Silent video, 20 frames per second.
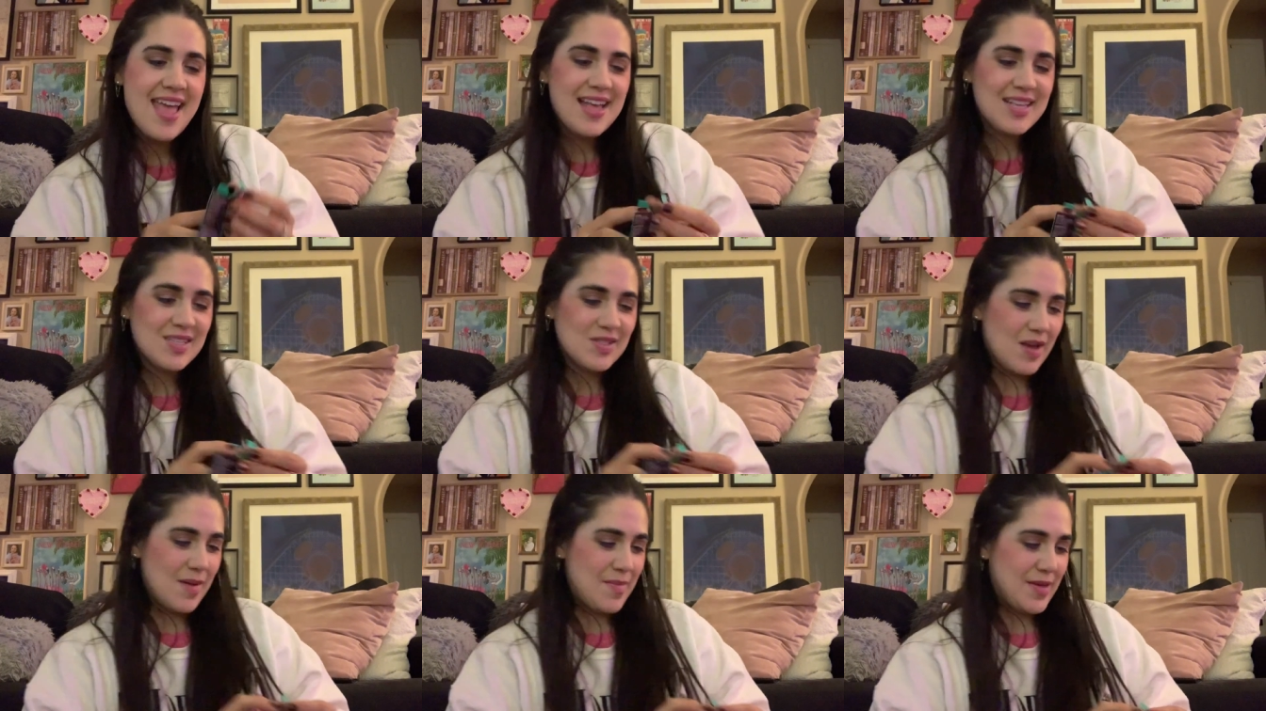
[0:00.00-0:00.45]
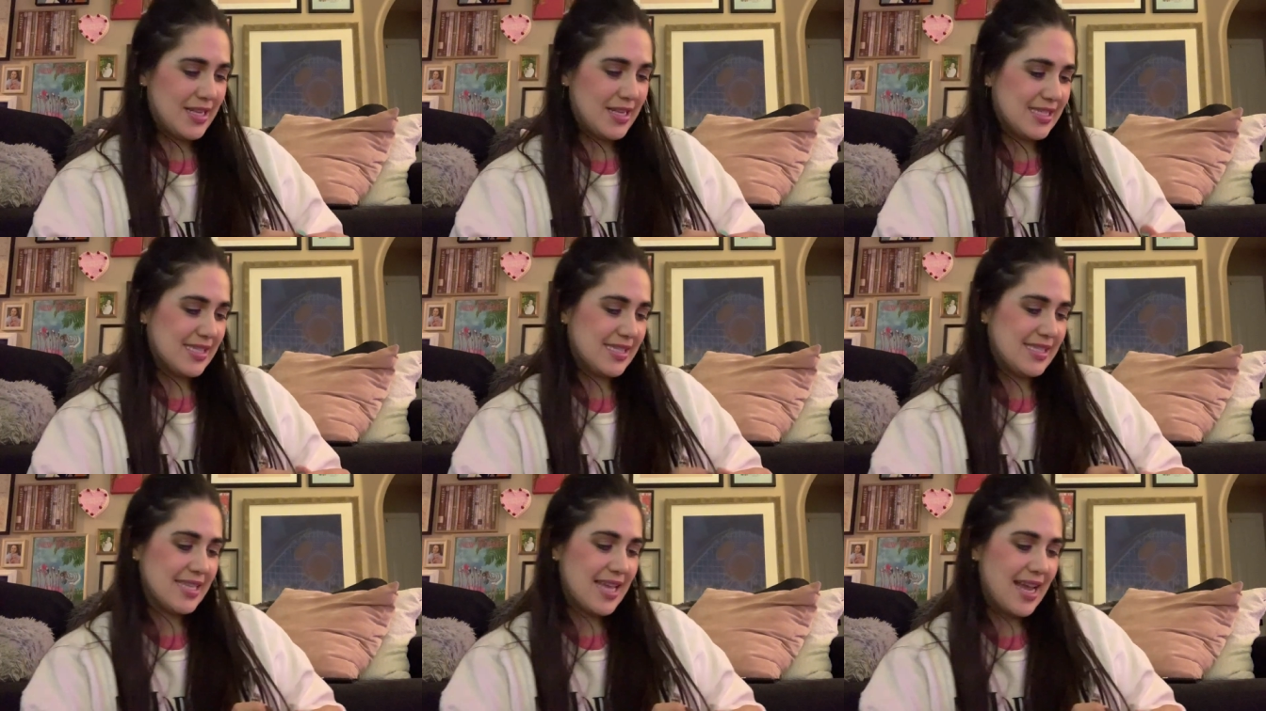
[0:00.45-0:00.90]
So I'm
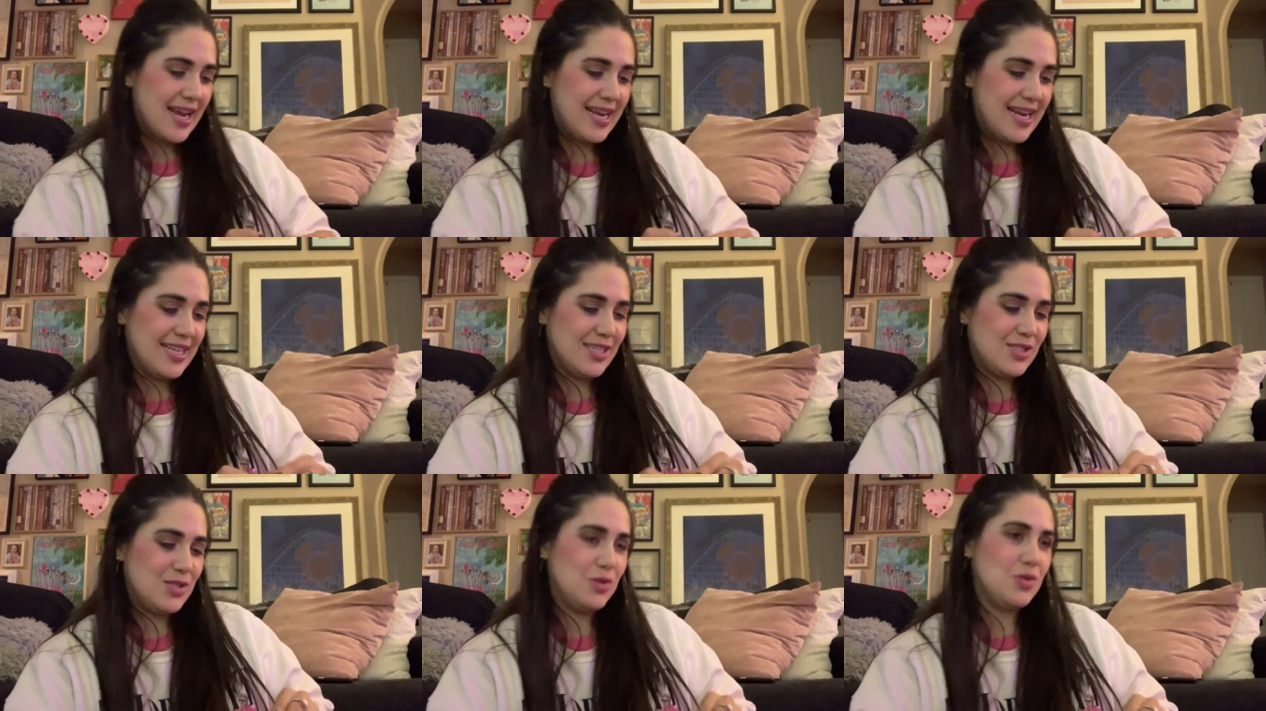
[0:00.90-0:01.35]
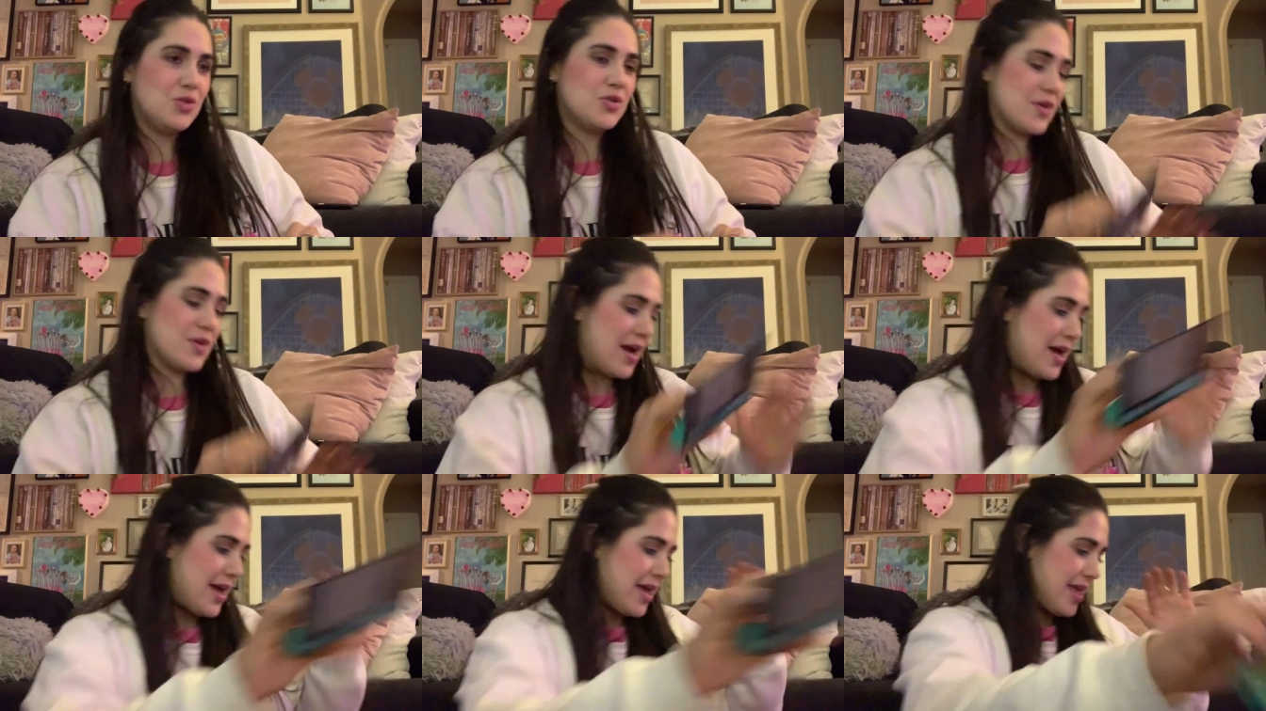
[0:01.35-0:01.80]
excited to
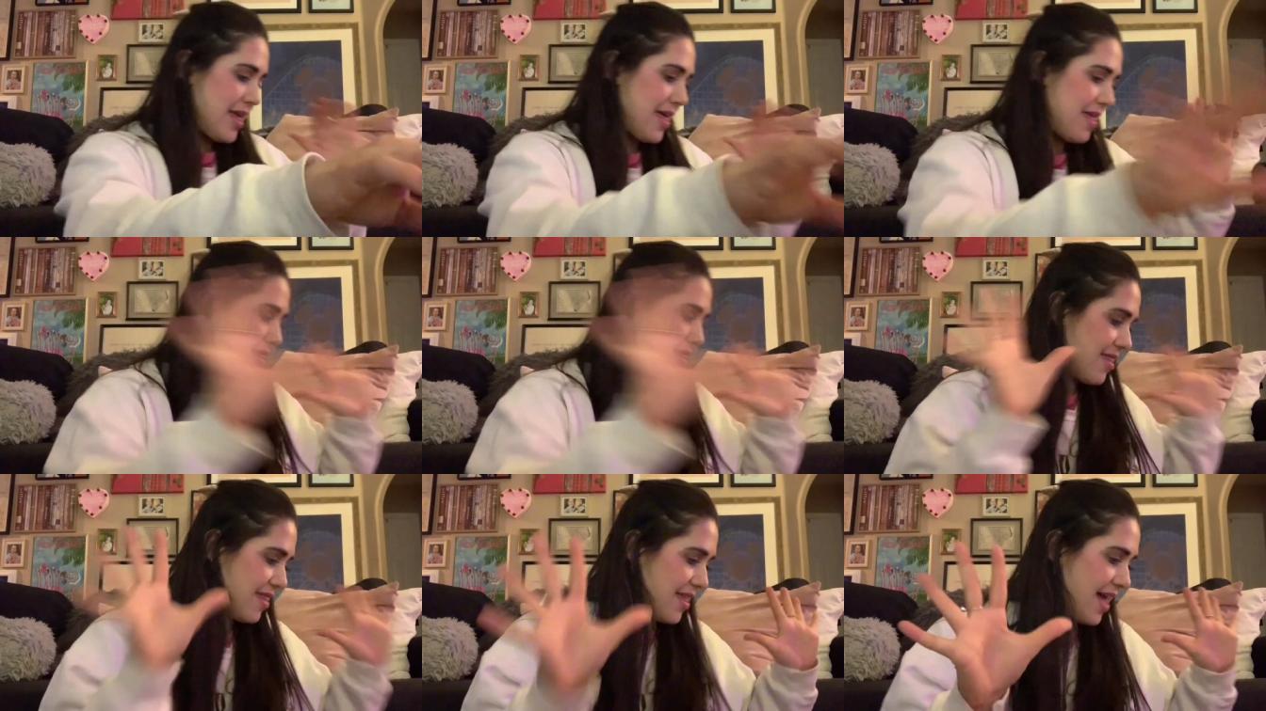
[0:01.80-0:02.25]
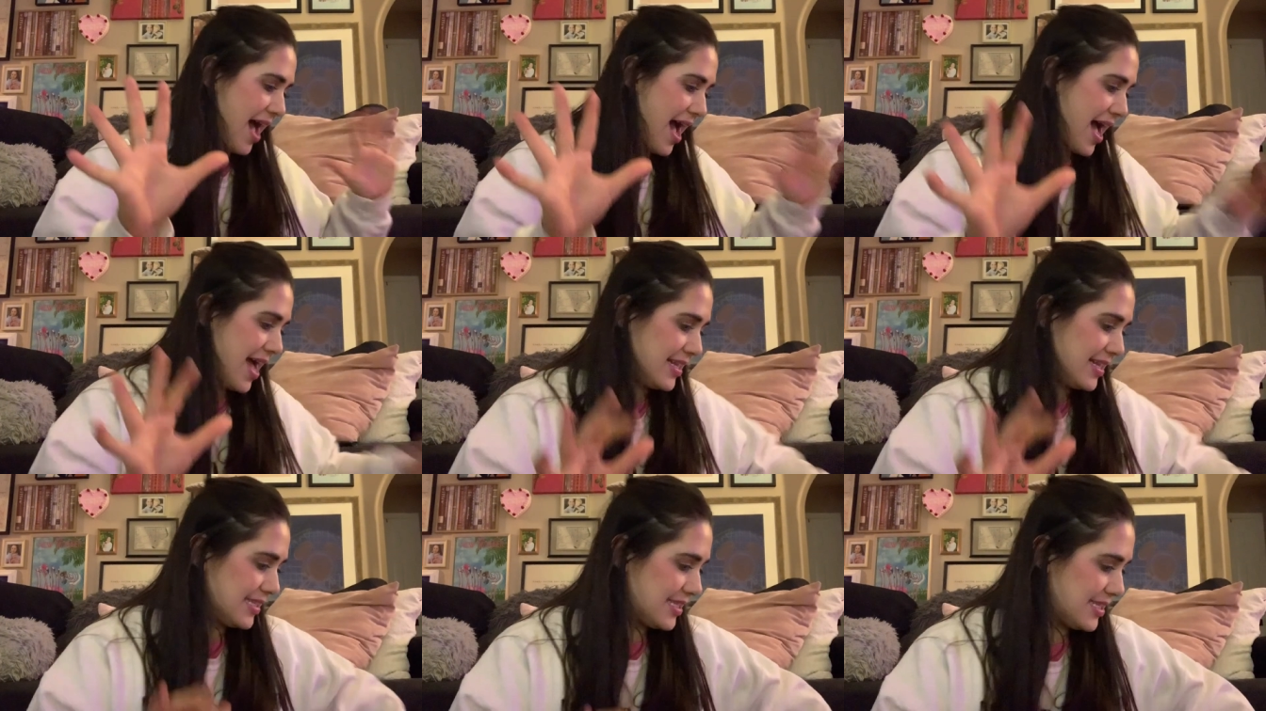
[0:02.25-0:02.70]
try
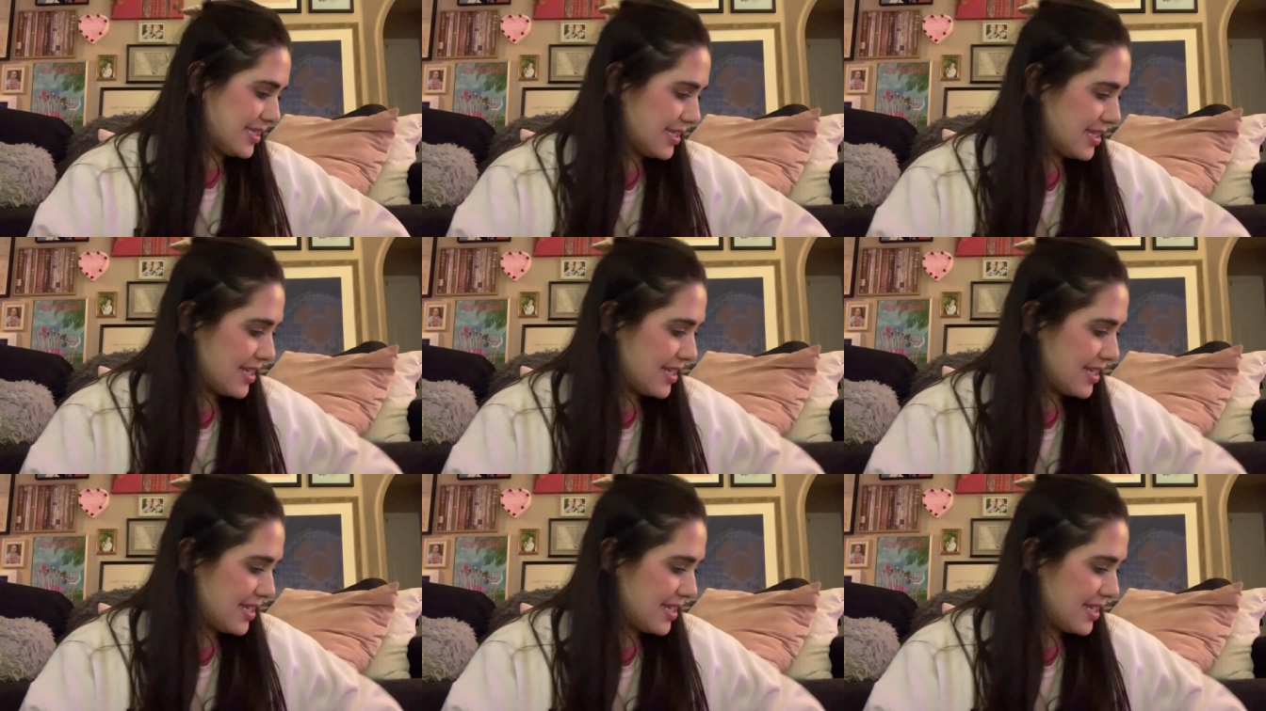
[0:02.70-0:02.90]
that.